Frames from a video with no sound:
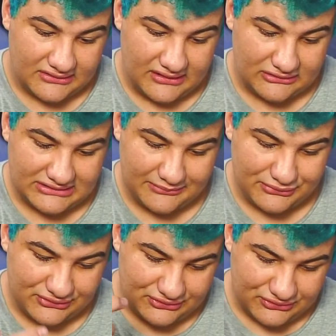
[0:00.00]
I was able
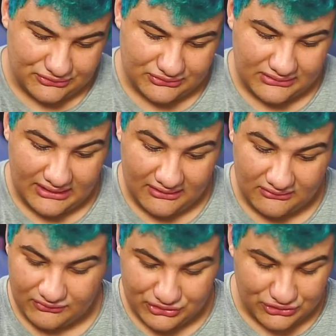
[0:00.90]
to
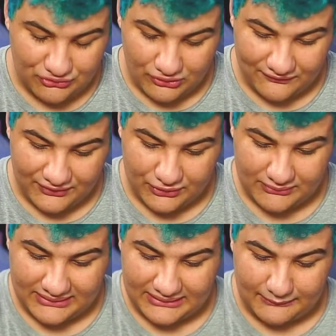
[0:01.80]
shoot a roll of film,
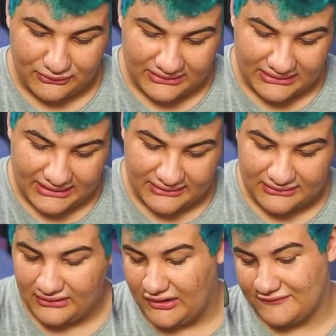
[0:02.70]
and then I'm gonna get
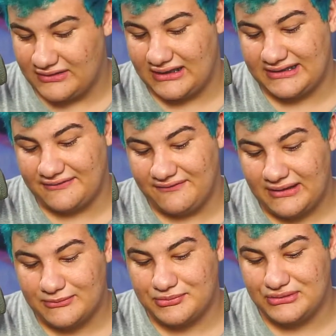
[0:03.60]
it off to get
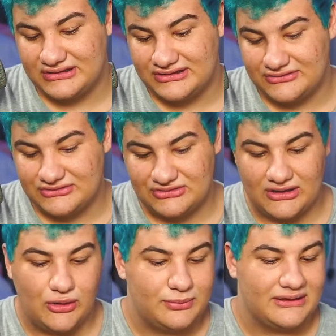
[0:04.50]
developed pretty soon. So I
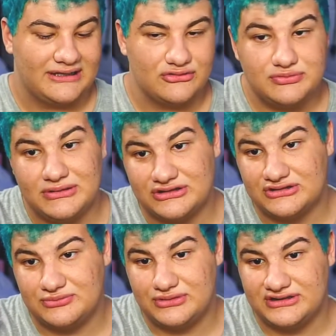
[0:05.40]
hope to get those pictures
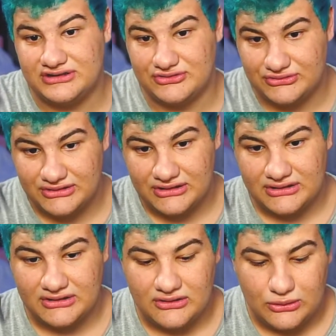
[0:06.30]
pretty soon.
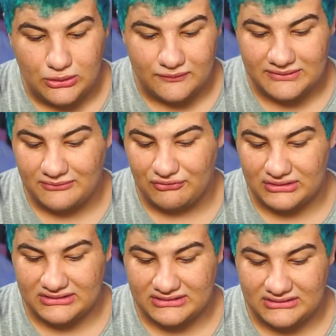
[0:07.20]
Hopefully
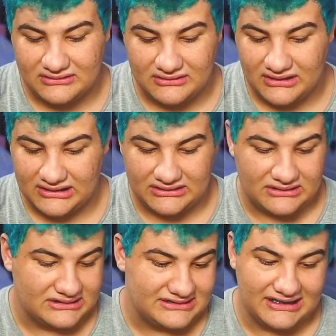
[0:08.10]
before
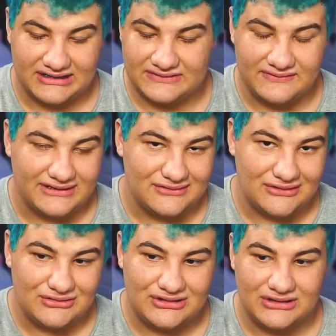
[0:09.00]
I send this video
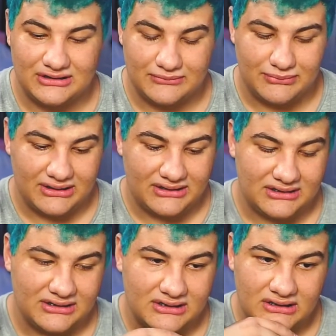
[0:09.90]
out. But
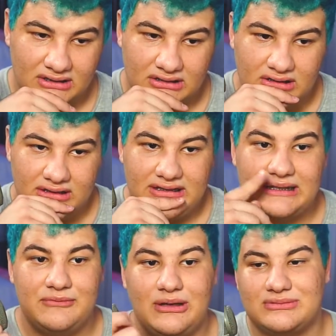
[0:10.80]
here,
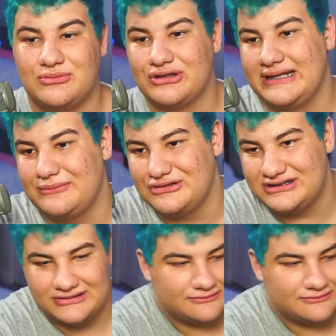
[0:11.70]
let me grab some more cameras.